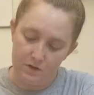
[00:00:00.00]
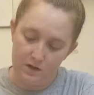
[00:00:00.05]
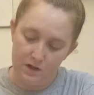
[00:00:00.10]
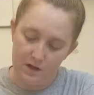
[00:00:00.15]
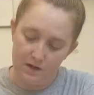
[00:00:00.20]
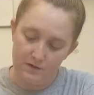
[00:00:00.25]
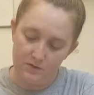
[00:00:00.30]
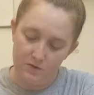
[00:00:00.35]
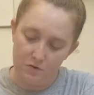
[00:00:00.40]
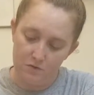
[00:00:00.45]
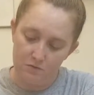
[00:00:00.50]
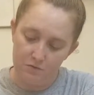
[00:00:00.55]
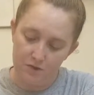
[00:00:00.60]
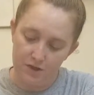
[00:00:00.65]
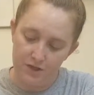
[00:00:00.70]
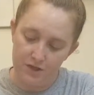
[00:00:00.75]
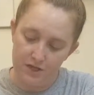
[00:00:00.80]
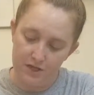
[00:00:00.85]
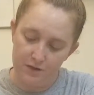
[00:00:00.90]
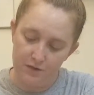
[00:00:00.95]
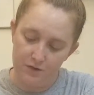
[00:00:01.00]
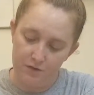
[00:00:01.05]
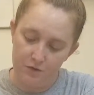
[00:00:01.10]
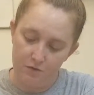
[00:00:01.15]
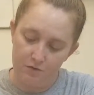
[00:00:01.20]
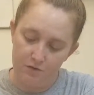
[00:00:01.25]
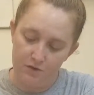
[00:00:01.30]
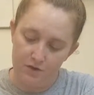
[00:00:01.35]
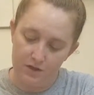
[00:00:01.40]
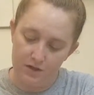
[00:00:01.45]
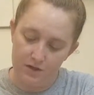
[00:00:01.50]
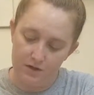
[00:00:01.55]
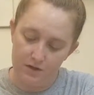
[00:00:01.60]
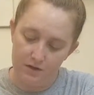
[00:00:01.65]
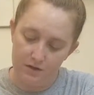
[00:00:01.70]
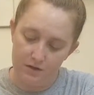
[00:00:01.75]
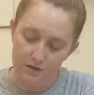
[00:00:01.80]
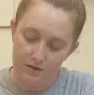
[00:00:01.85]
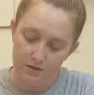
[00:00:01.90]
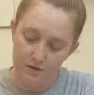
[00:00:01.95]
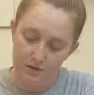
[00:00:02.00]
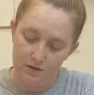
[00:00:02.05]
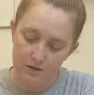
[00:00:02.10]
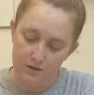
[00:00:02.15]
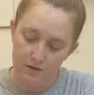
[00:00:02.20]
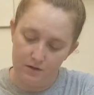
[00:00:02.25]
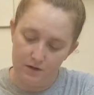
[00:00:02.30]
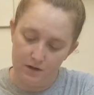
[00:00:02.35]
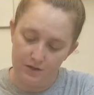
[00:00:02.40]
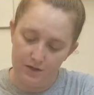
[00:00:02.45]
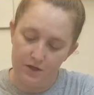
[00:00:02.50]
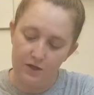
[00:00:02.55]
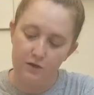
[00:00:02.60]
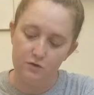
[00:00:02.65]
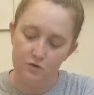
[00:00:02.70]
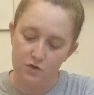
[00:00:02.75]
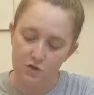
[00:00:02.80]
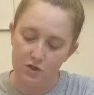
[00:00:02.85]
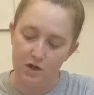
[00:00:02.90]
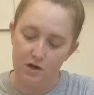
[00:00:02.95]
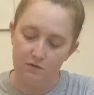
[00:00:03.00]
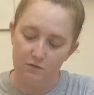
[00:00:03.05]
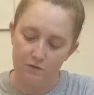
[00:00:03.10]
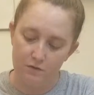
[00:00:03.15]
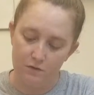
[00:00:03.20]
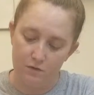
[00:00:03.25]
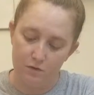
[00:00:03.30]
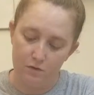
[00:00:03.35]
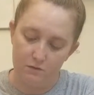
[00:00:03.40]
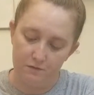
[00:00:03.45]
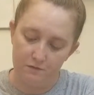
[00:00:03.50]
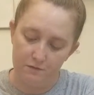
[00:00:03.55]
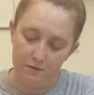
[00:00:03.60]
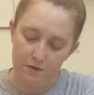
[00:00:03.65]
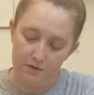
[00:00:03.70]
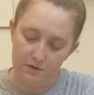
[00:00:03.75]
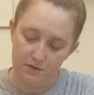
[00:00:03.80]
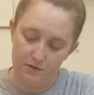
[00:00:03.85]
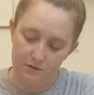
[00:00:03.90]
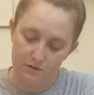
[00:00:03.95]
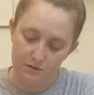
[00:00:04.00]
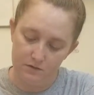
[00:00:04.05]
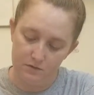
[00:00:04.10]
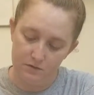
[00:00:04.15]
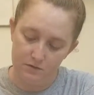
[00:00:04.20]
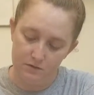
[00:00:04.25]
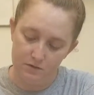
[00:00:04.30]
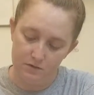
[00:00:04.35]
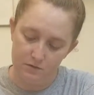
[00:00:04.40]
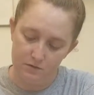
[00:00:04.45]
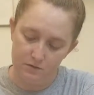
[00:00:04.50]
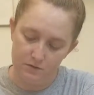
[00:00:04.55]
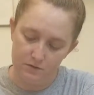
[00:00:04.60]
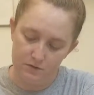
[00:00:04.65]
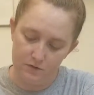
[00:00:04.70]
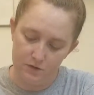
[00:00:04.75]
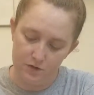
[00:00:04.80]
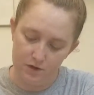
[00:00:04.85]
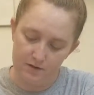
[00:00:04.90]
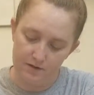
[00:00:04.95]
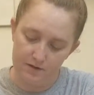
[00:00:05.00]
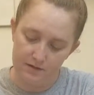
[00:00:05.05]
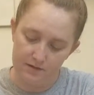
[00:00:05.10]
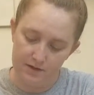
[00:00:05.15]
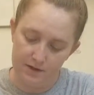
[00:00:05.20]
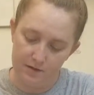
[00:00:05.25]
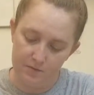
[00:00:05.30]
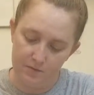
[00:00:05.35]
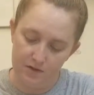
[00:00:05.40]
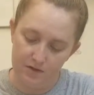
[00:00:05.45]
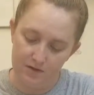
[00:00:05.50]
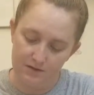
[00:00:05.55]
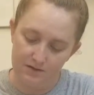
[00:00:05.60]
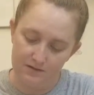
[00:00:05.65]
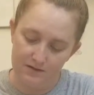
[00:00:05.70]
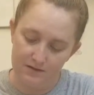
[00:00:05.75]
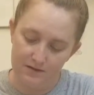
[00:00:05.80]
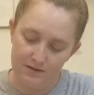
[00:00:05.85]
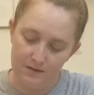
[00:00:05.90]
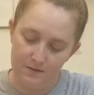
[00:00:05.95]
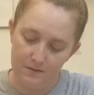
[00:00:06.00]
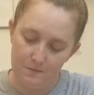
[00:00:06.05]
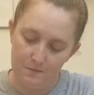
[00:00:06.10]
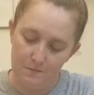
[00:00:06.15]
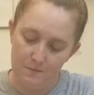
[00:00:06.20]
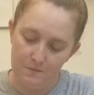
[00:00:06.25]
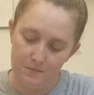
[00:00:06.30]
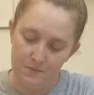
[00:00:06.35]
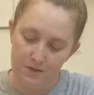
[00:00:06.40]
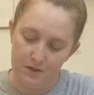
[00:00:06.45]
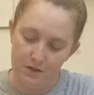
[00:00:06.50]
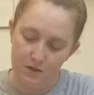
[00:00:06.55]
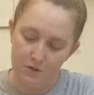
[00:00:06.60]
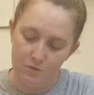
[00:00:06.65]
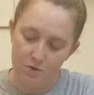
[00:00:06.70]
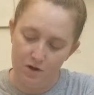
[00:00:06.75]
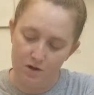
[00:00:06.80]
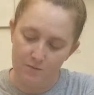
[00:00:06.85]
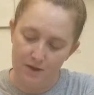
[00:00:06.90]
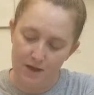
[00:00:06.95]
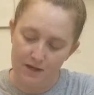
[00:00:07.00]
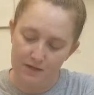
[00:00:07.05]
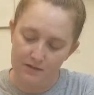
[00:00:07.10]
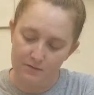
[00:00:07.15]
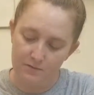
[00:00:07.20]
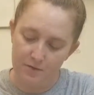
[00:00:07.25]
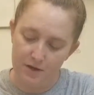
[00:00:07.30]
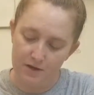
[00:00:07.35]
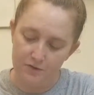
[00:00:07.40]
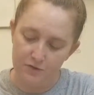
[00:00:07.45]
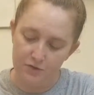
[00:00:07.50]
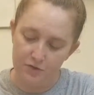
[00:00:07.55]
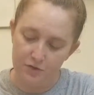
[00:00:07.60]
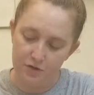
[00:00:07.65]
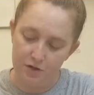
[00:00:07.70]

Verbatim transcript: I don't think, though, that... I think you should cover the whole foot, is what I was trying to say, because you want to maximize your